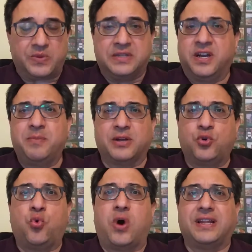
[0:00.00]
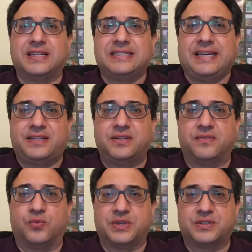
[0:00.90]
Talk about
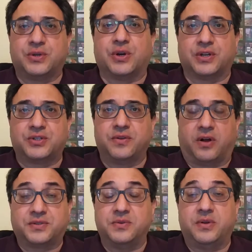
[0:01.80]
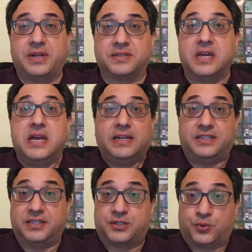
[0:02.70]
qualitative research, also known as
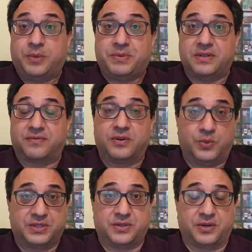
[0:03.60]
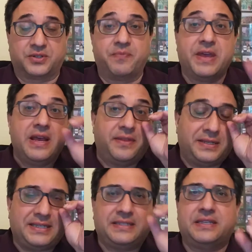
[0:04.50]
descriptive research.
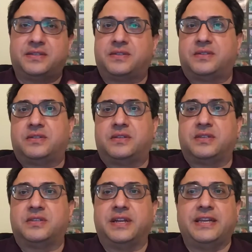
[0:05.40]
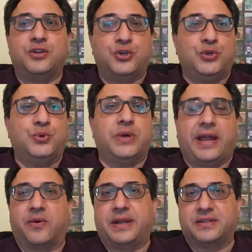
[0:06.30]
This exists to study new
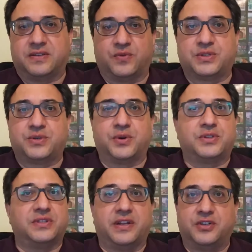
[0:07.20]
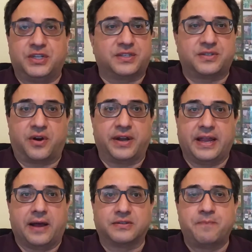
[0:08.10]
areas of research that are just starting
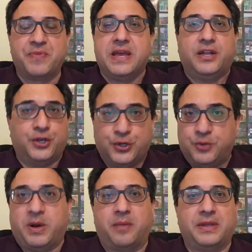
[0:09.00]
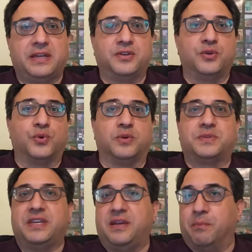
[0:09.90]
out, new population
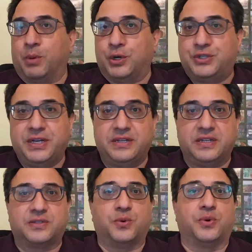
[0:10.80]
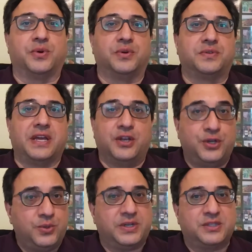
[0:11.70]
groups, emerging disorders, and
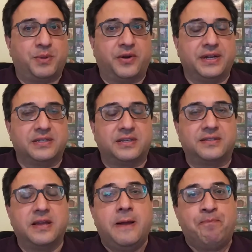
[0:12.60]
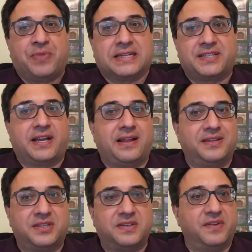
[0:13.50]
new experiences that
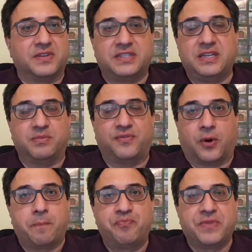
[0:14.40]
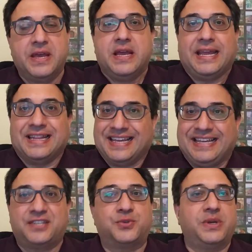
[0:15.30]
psychologists have never seen before. In the
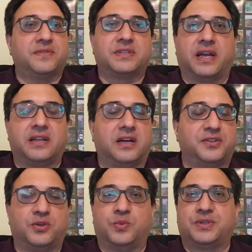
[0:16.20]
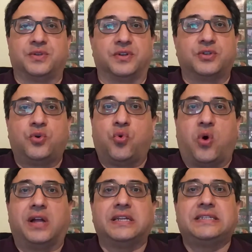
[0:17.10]
history of psychological research,
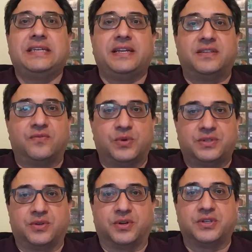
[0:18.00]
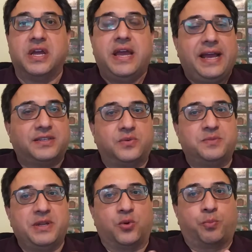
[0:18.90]
qualitative research has always
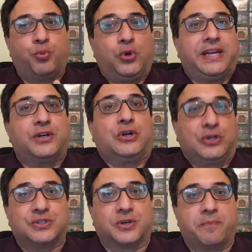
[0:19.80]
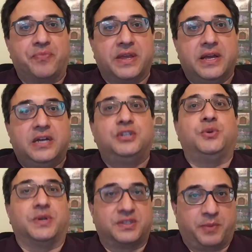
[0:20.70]
been a precursor
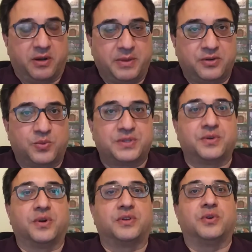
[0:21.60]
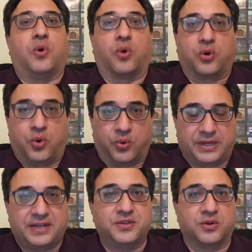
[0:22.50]
to experimental research or
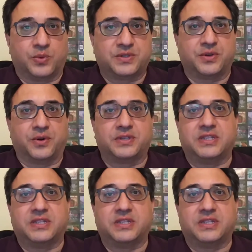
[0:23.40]
correlational research